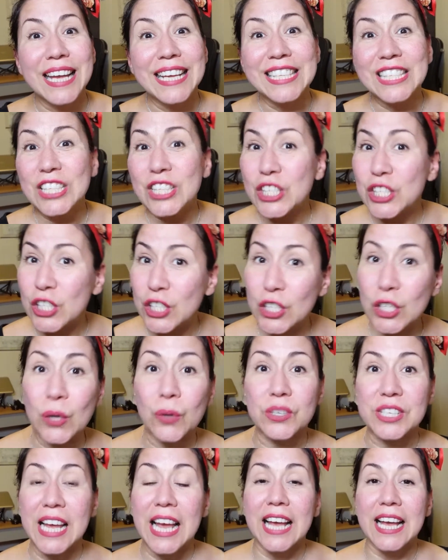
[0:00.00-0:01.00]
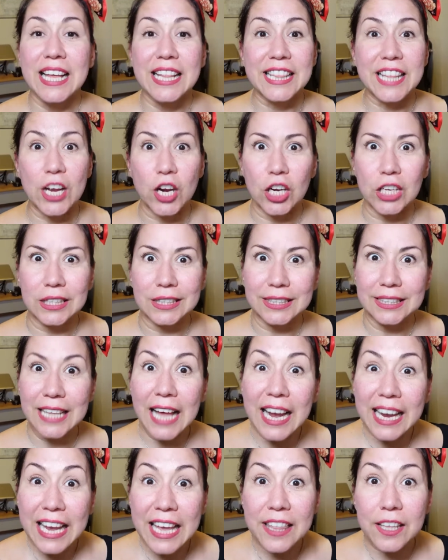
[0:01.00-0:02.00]
Soaked. They are
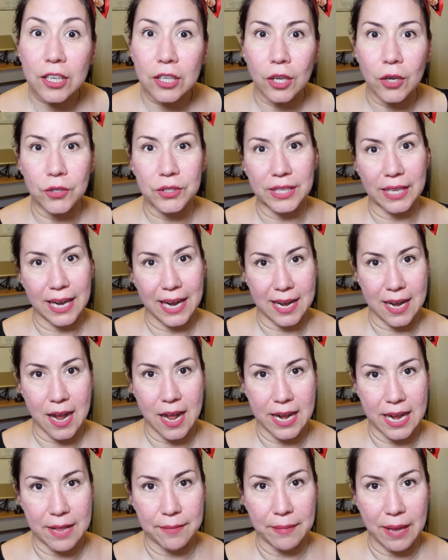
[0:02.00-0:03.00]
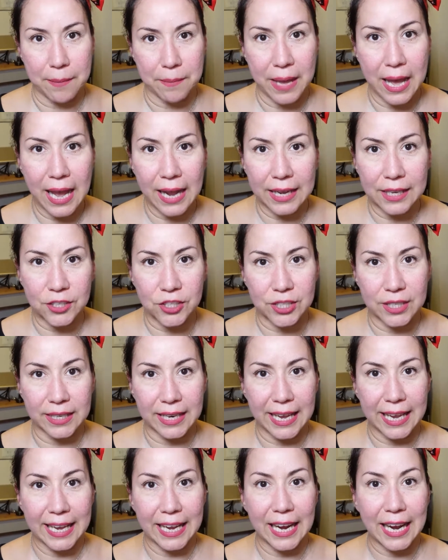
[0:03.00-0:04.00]
lucky the clothes that I got in my package
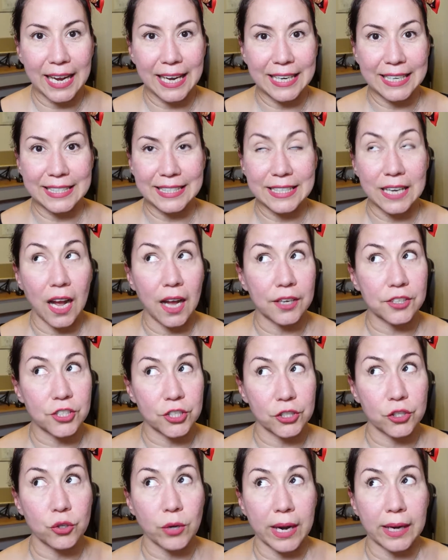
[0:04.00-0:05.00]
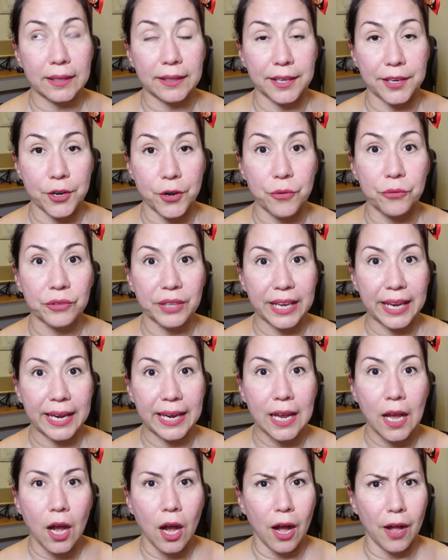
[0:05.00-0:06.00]
today is not just dry clean
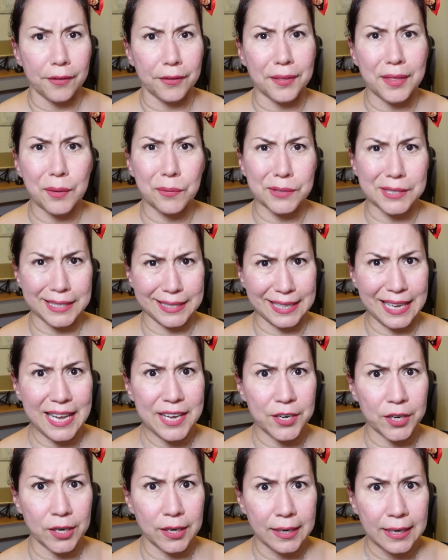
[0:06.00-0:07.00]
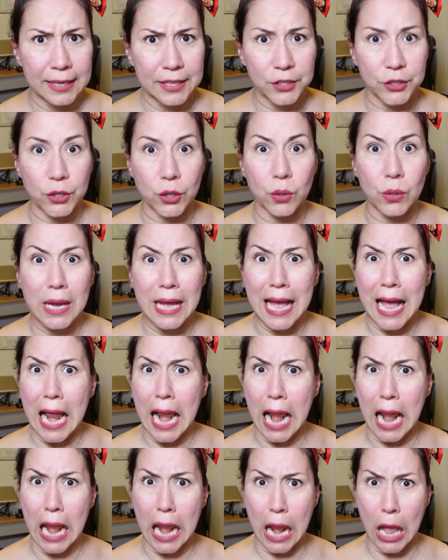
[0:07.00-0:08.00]
only, although they were designer, so
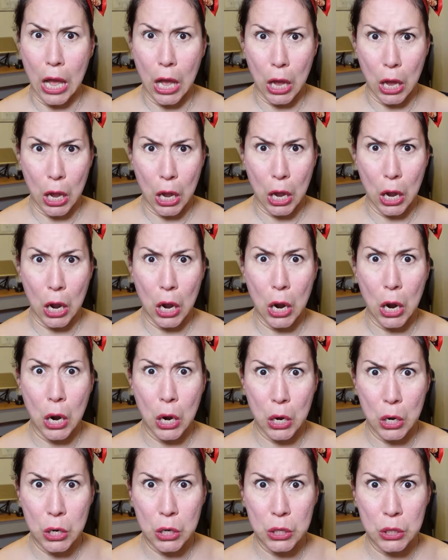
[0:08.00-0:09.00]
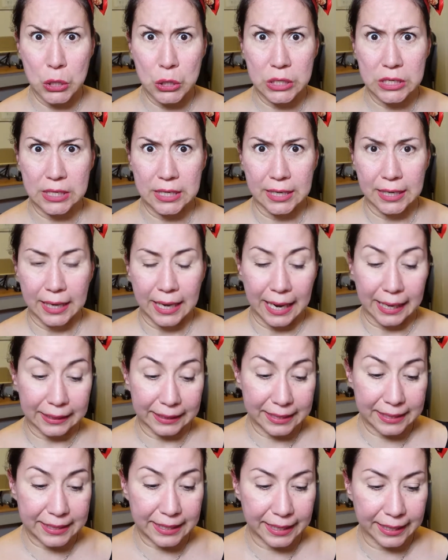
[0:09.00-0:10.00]
hello. At
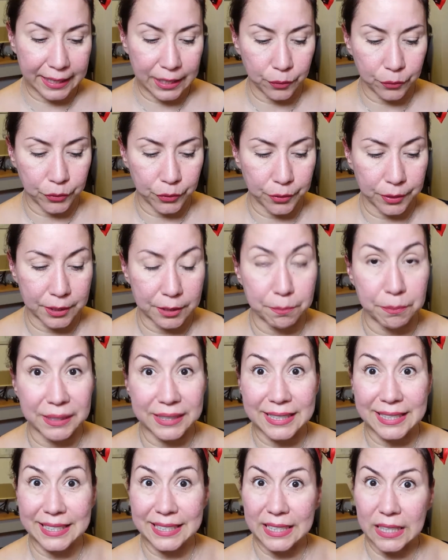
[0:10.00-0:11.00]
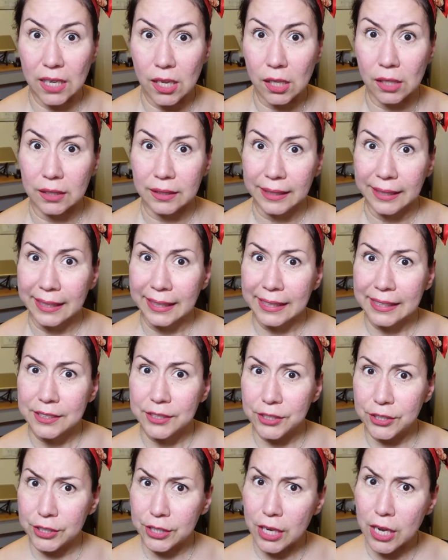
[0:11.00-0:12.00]
least they didn't get ruined. But still,
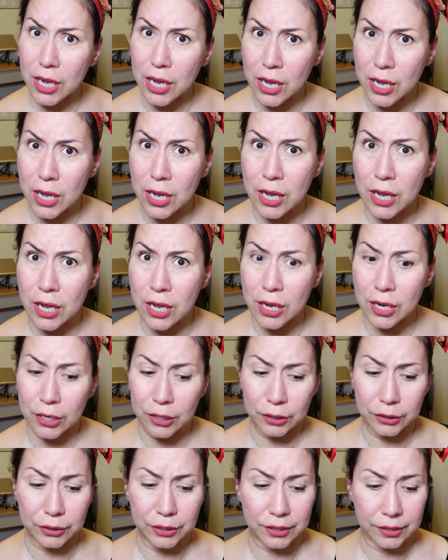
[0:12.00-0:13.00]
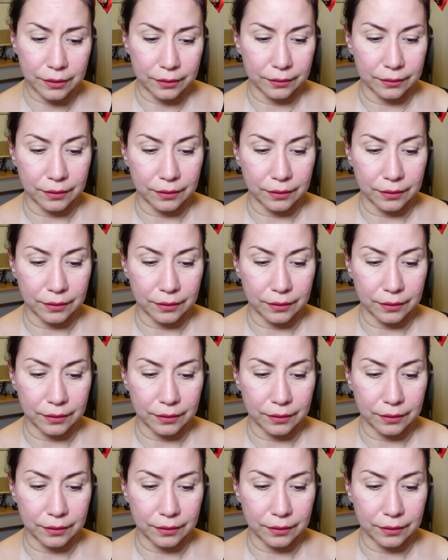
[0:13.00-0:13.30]
dudes,